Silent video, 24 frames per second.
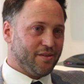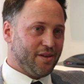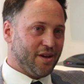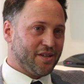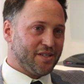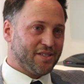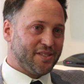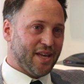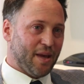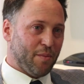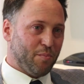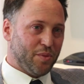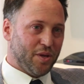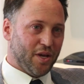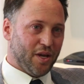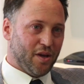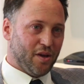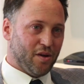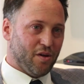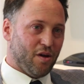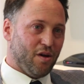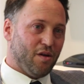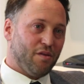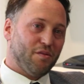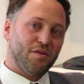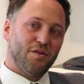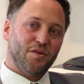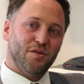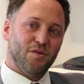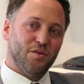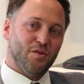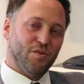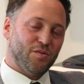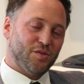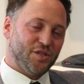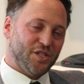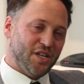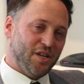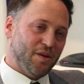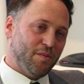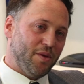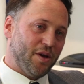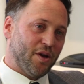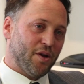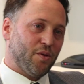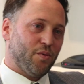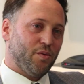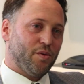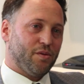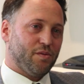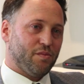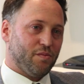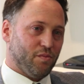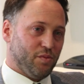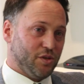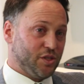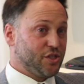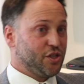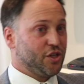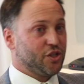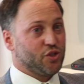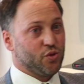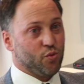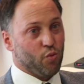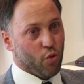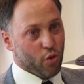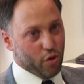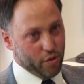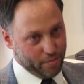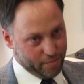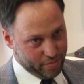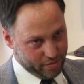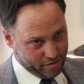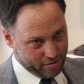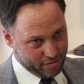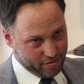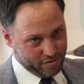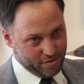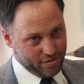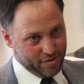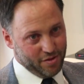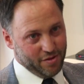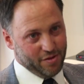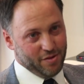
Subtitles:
accepting all the new team here with such warmth,